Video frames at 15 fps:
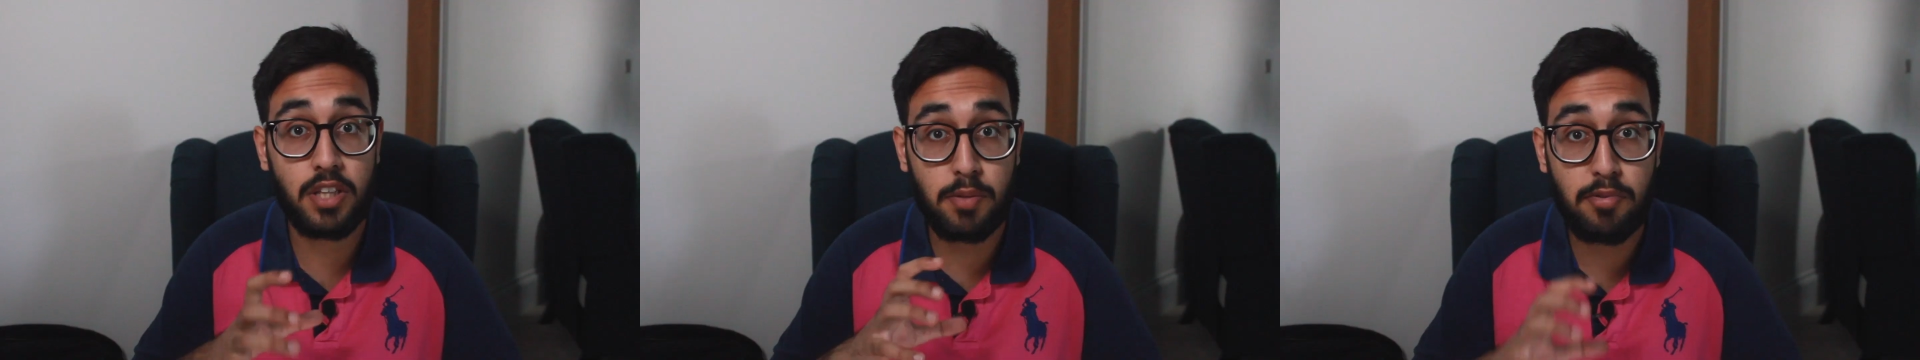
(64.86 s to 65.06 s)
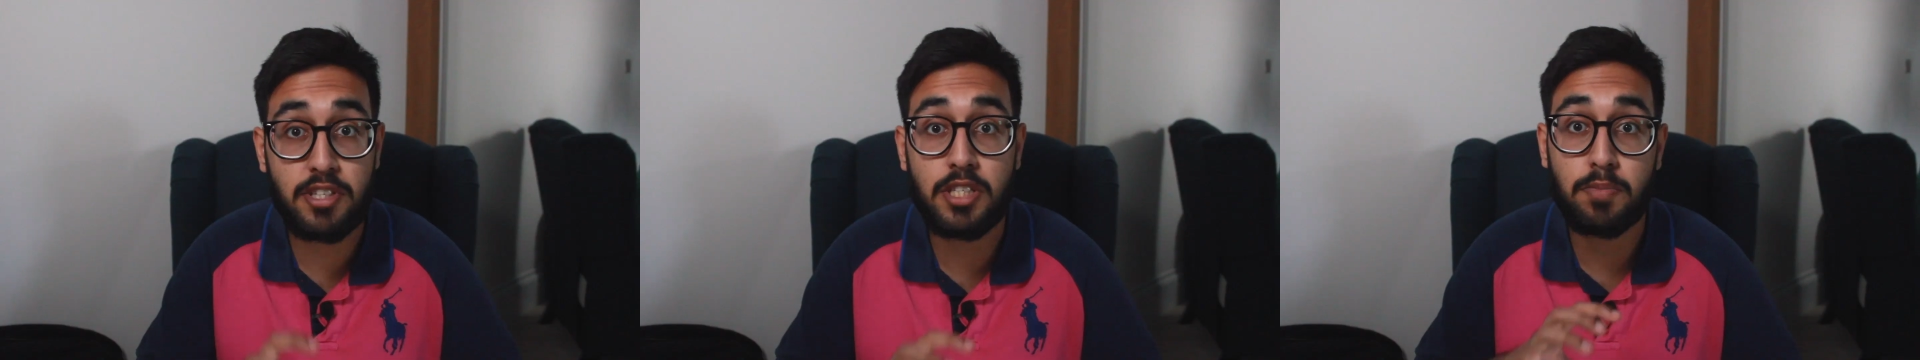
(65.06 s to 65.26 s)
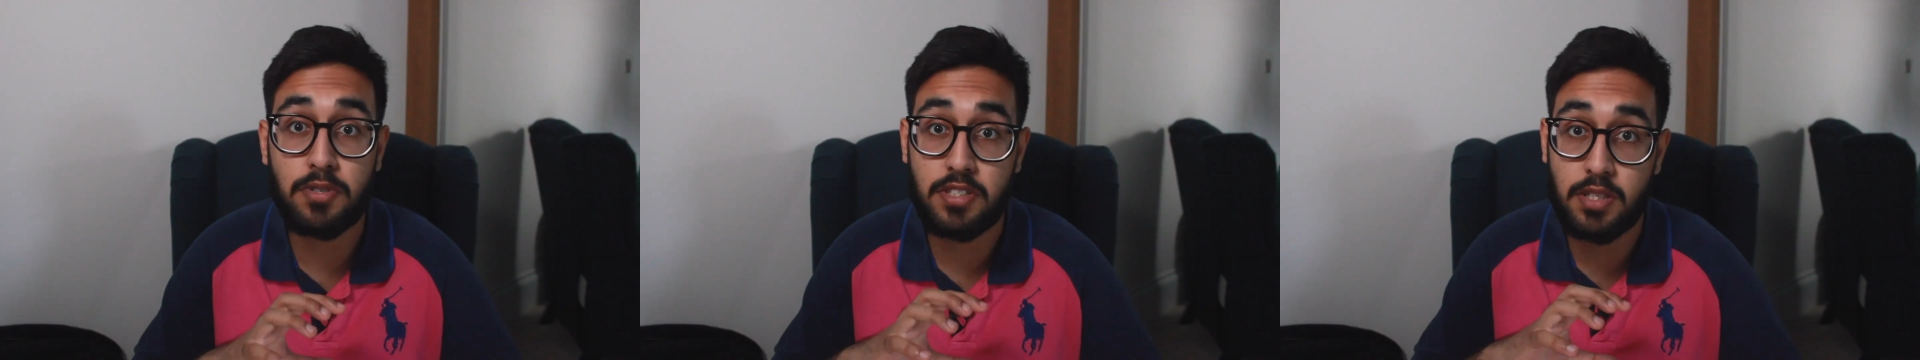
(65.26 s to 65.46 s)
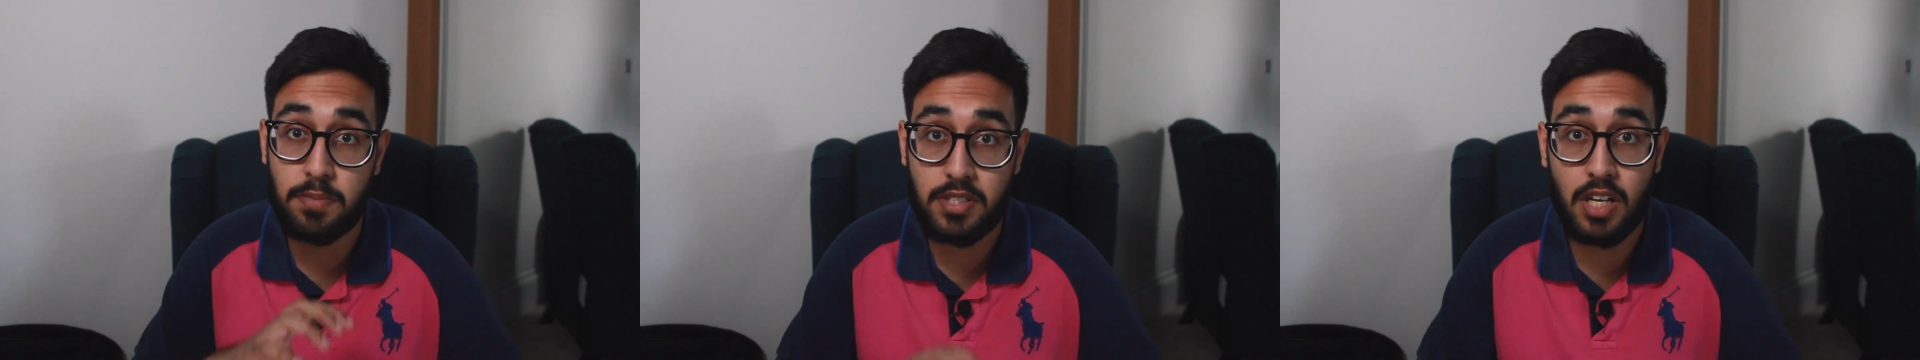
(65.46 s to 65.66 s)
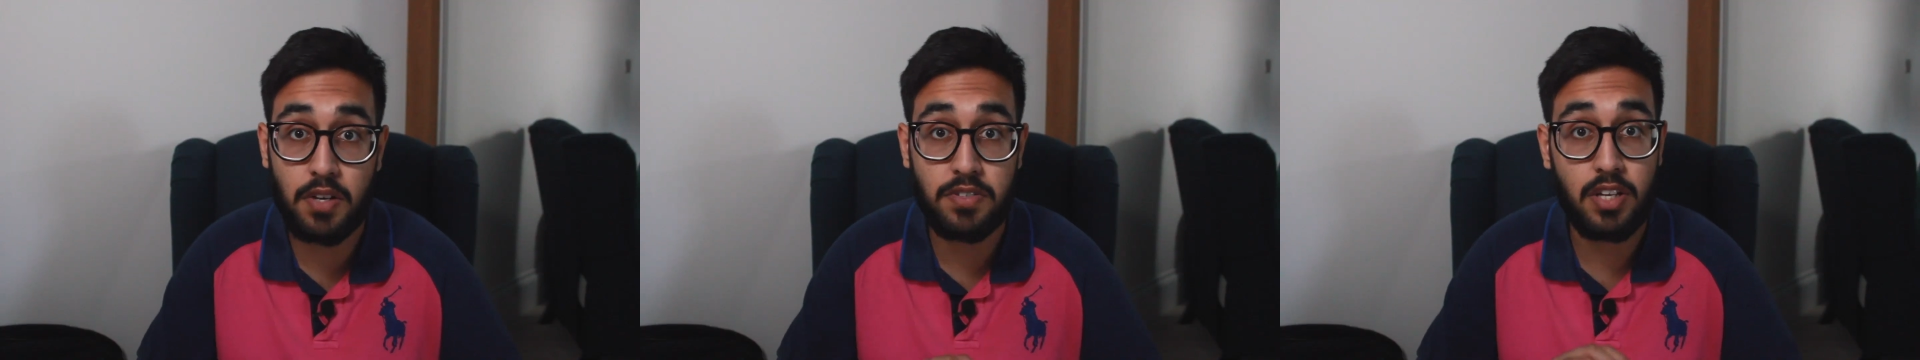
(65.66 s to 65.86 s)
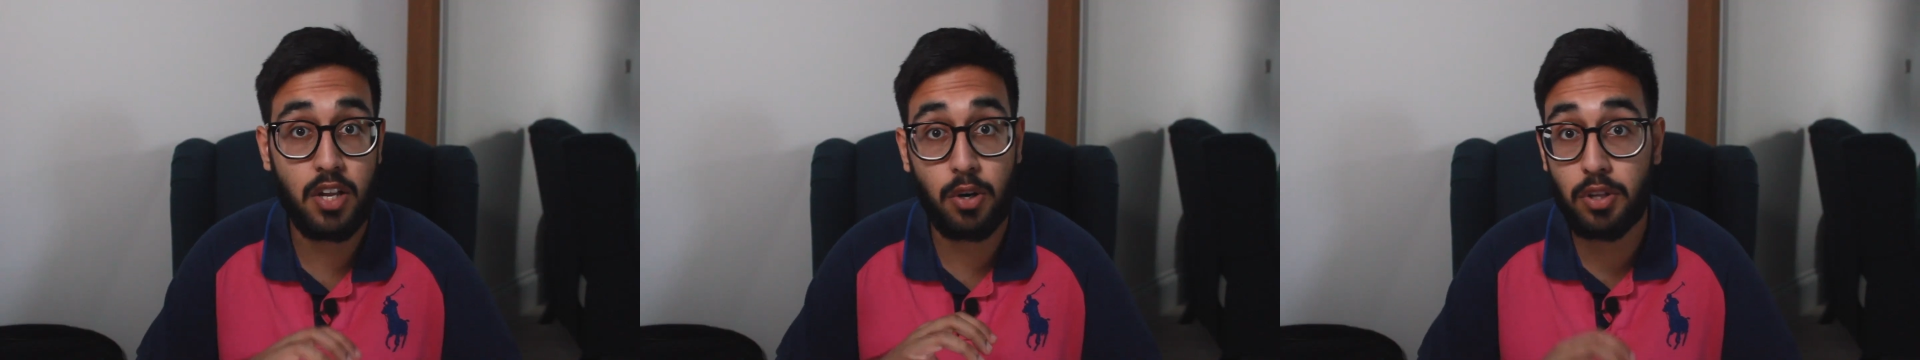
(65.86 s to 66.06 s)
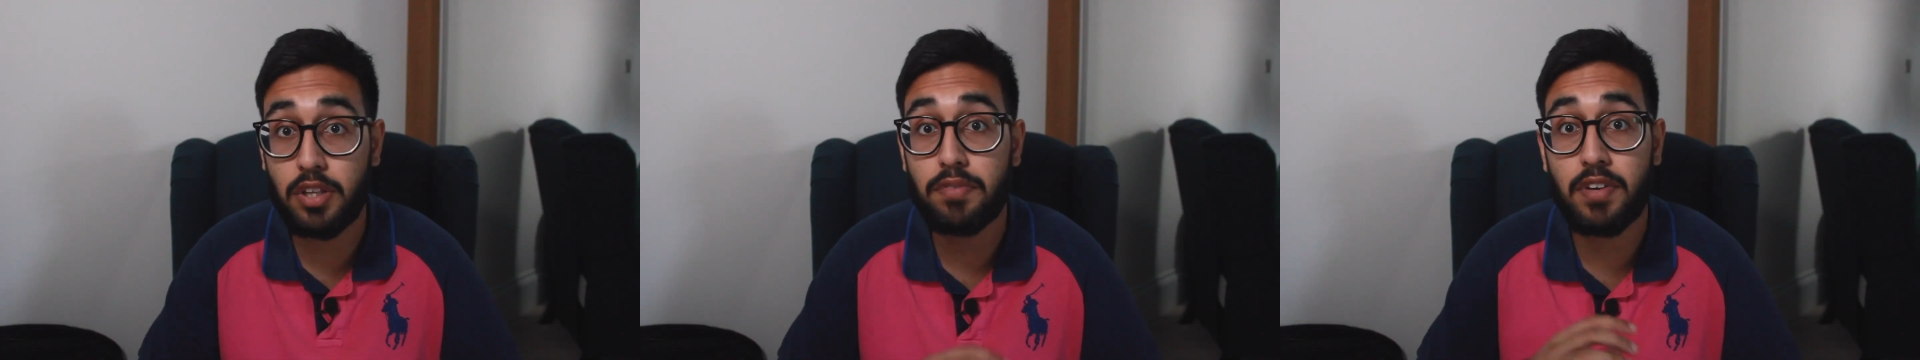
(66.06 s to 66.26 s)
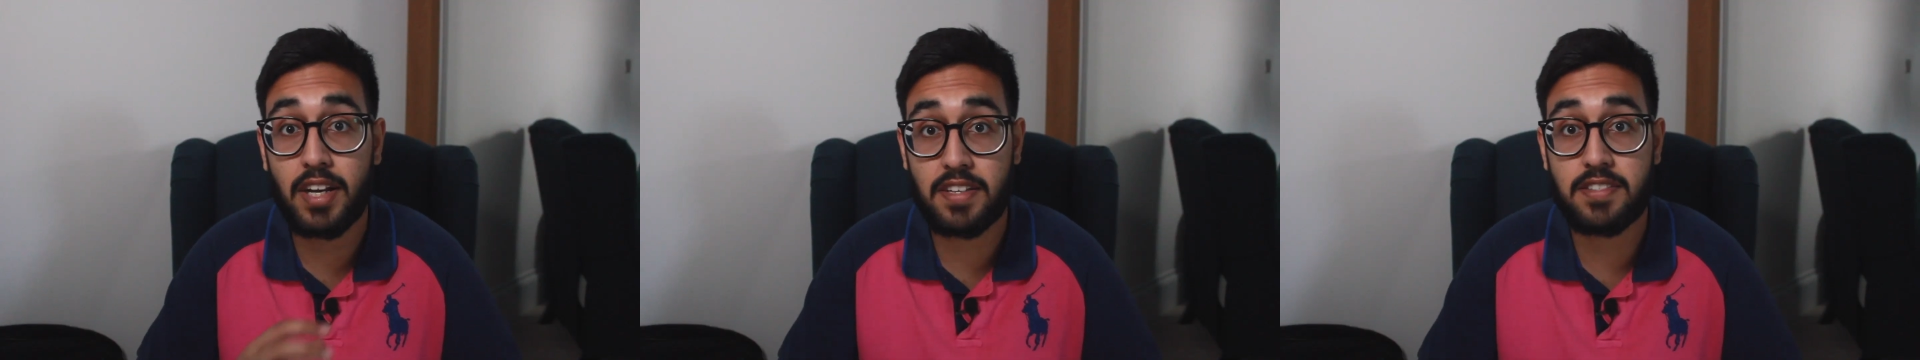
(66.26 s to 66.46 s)
the principles themselves and not the
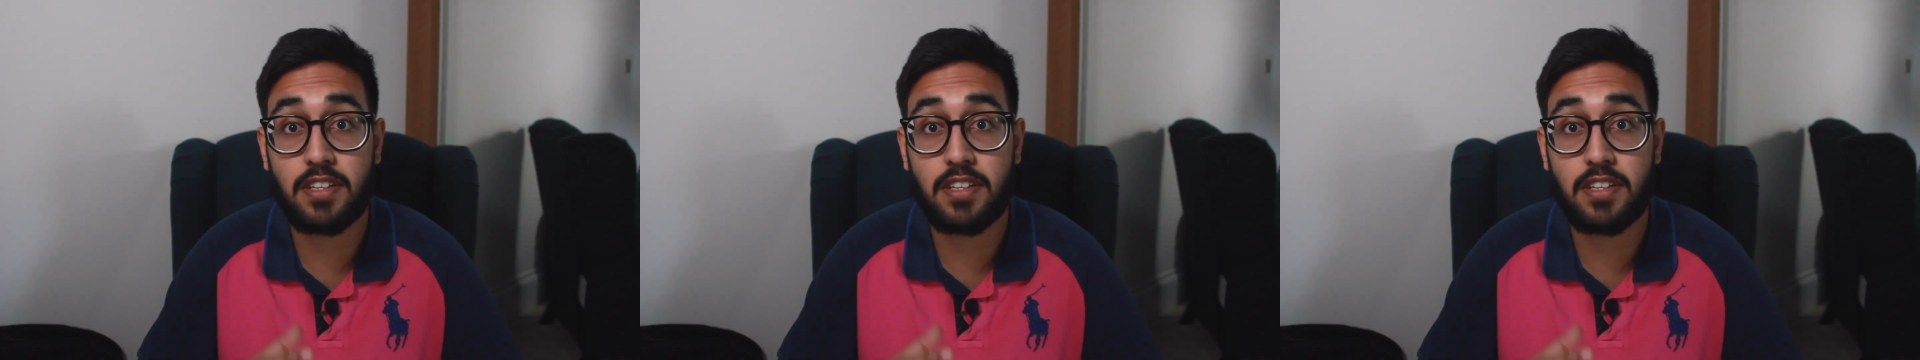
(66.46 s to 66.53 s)
facts